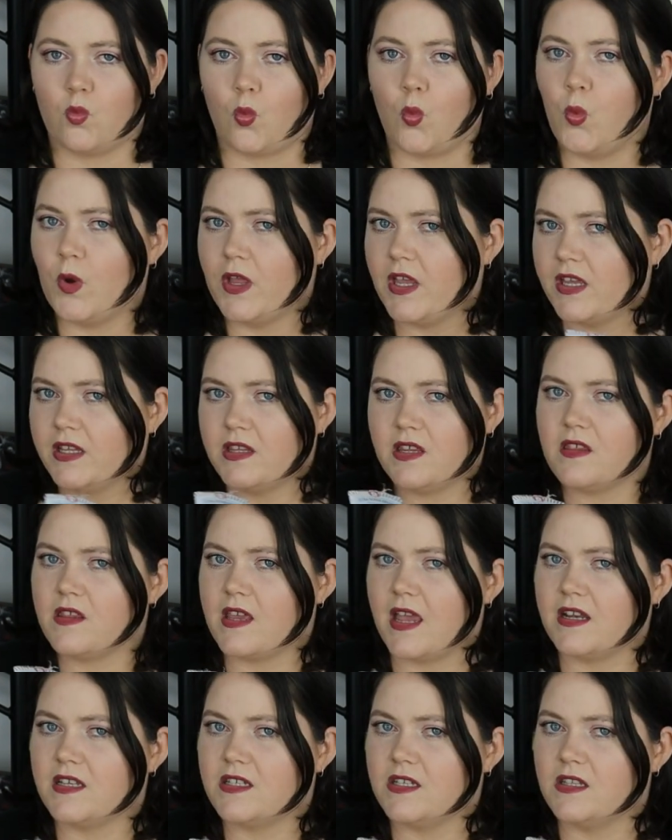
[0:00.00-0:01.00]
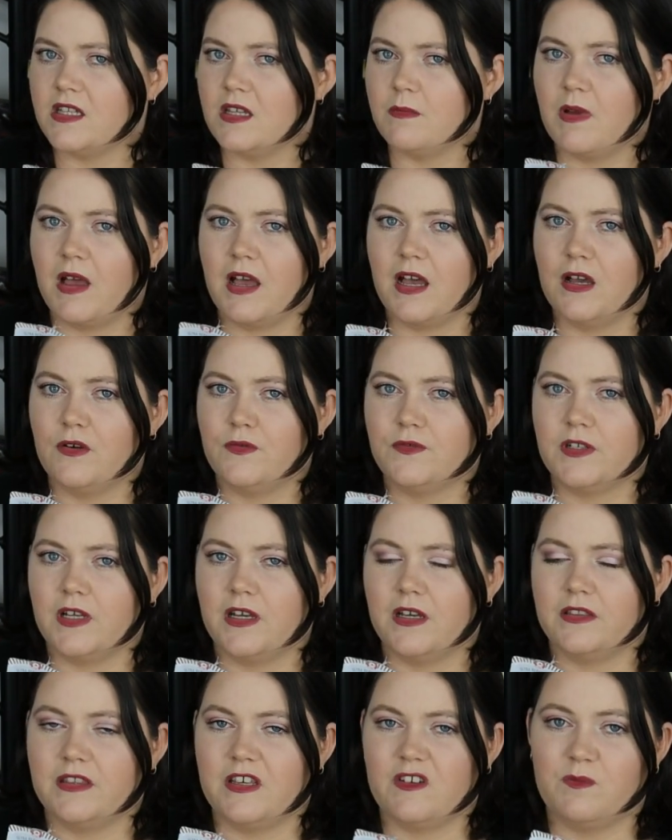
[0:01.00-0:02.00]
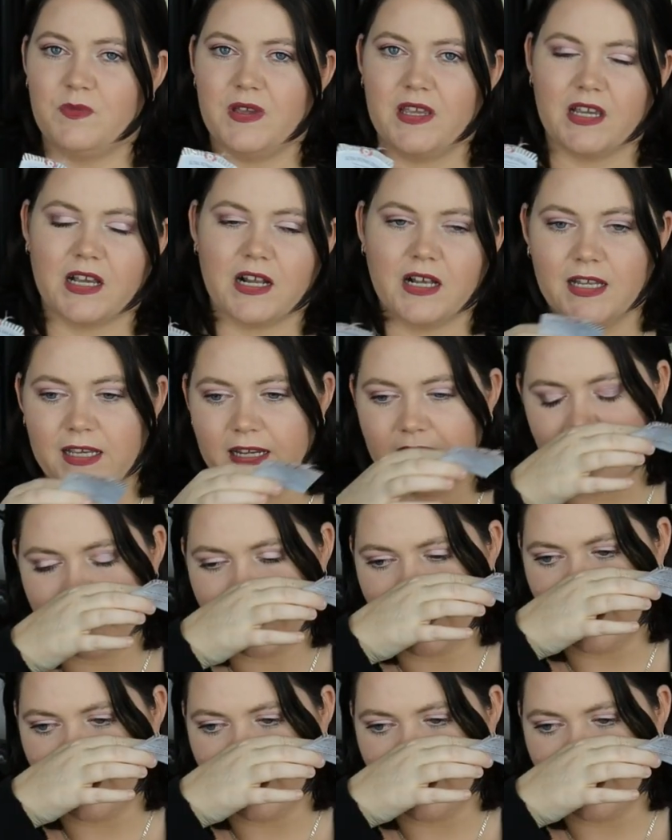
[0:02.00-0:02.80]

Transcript: weird scent in them after they've been cleaned.